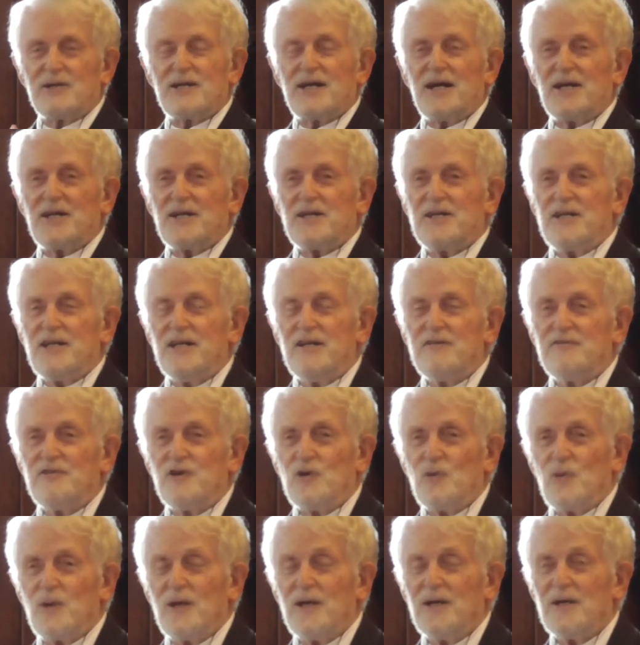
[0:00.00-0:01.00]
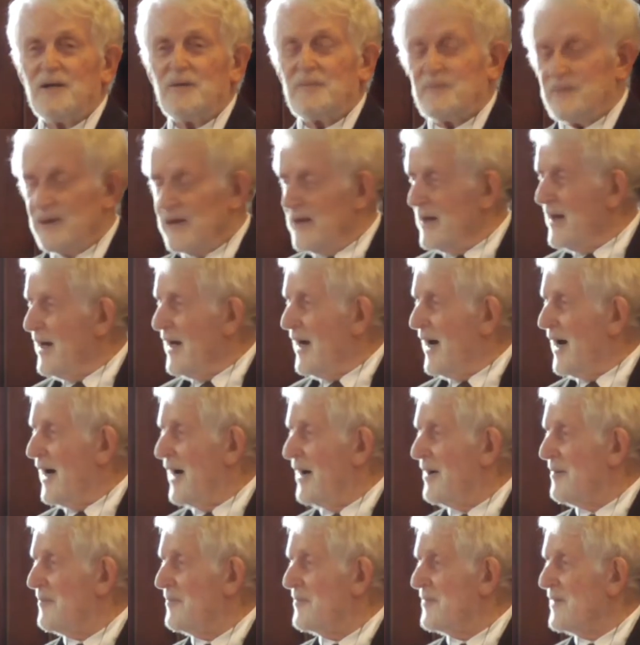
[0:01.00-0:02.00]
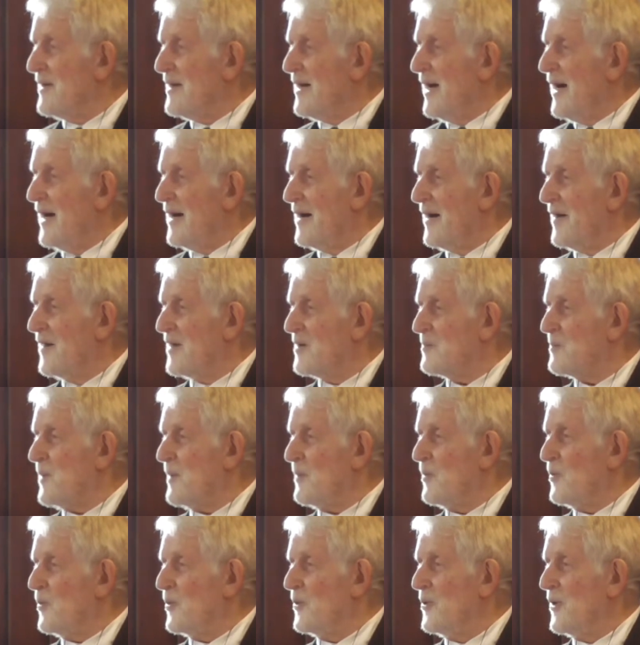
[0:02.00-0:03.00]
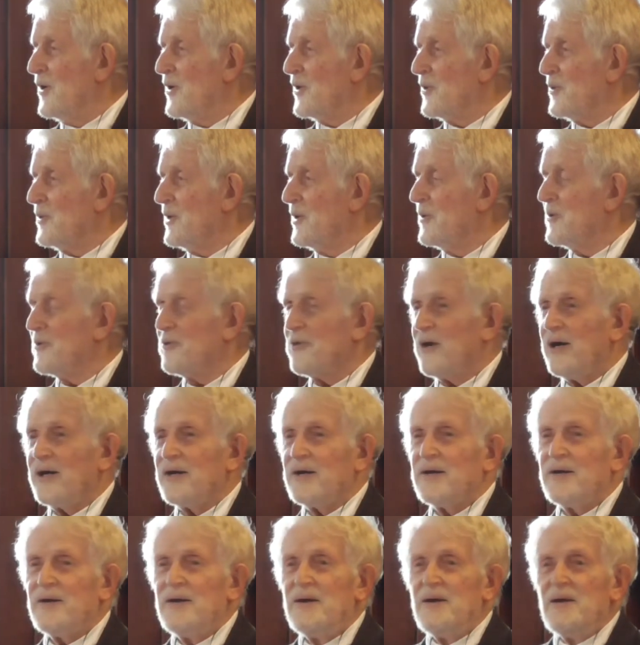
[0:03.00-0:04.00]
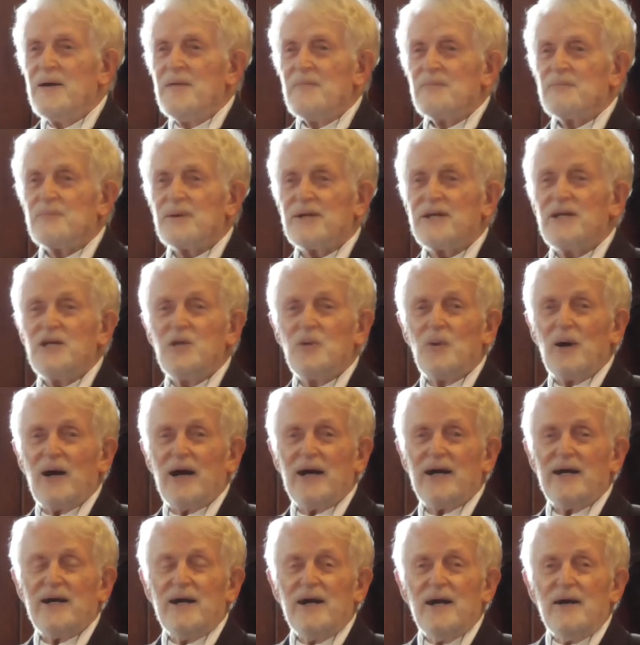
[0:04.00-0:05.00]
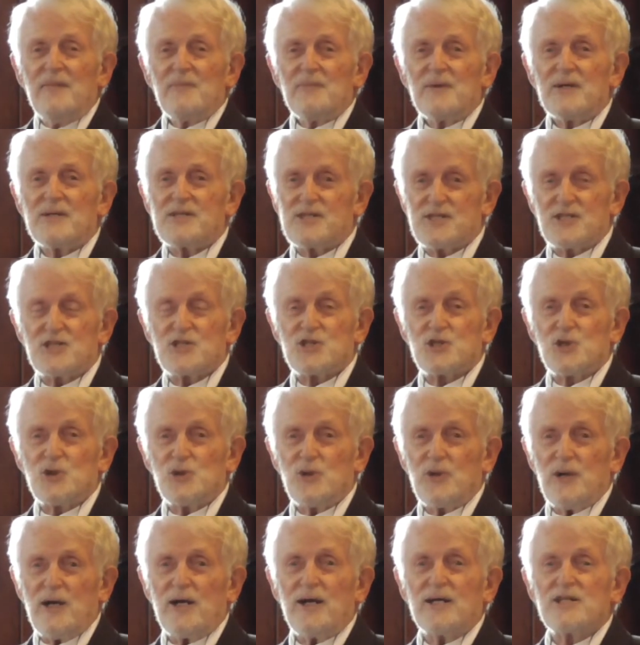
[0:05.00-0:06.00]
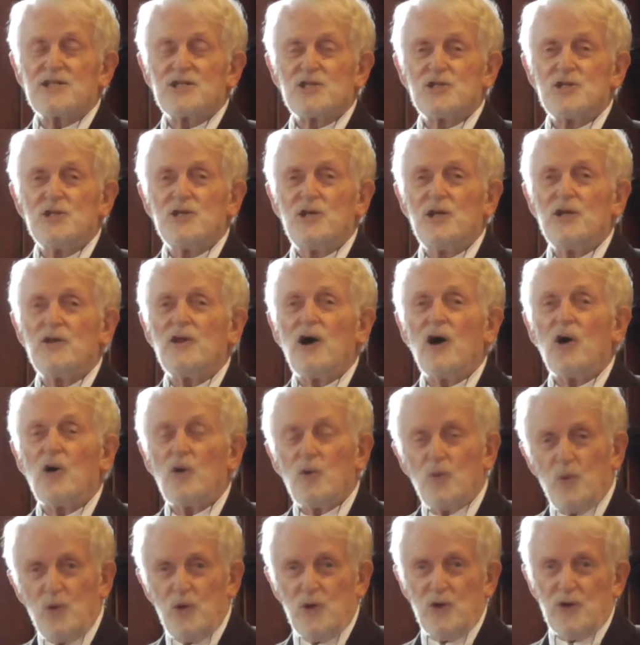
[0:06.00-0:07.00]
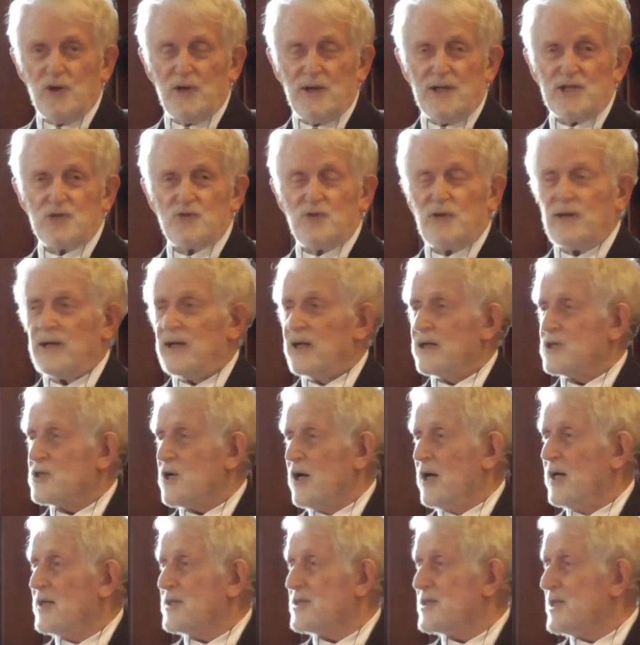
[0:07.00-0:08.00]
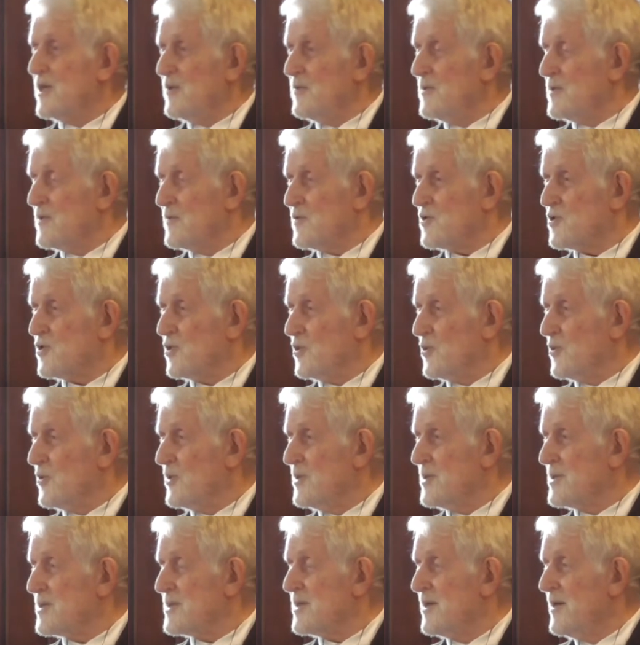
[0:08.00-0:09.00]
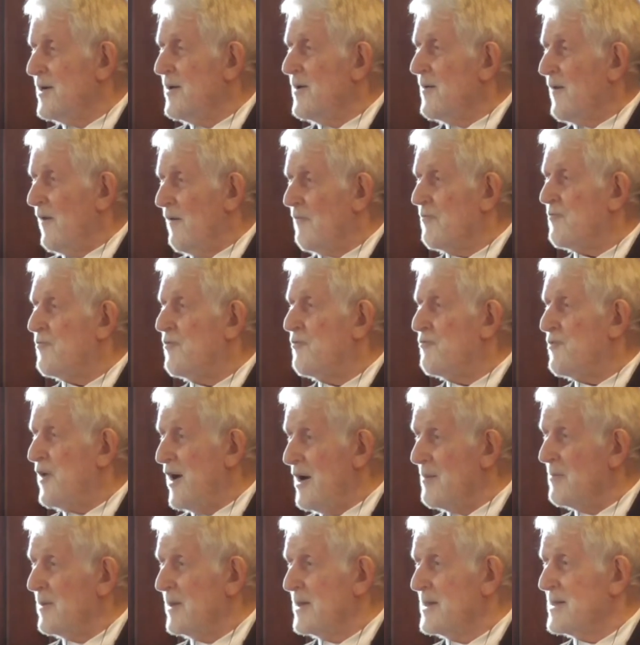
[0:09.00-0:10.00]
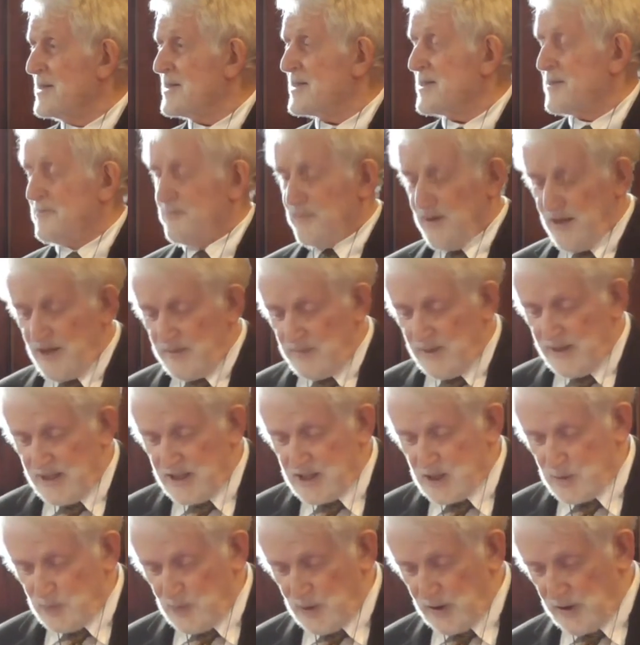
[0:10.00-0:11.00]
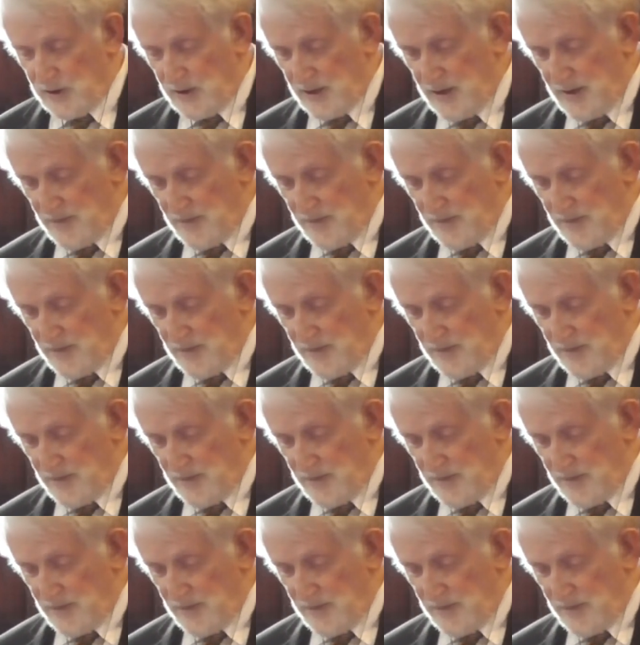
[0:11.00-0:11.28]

cut it down for a while. And other people would not agree with that. But anyway, it's a story. The whole world is really a series of stories of families being split